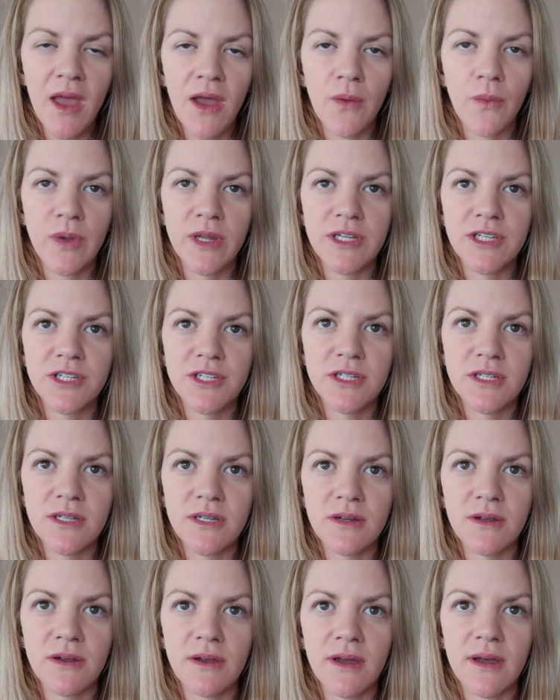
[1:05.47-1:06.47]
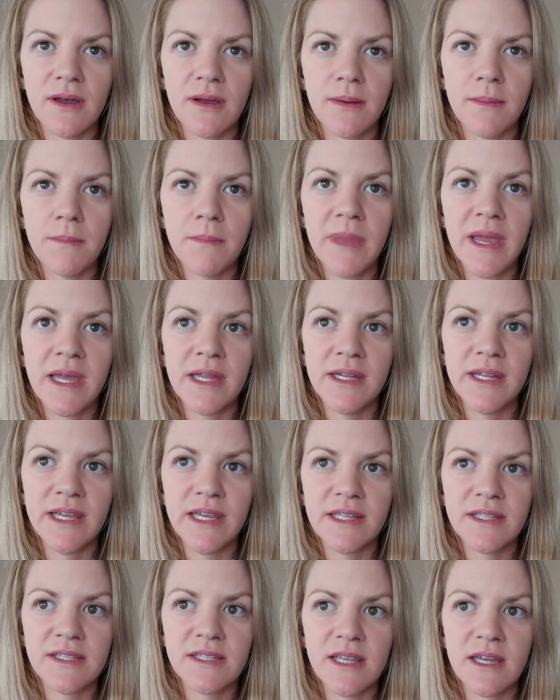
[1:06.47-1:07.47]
which mandates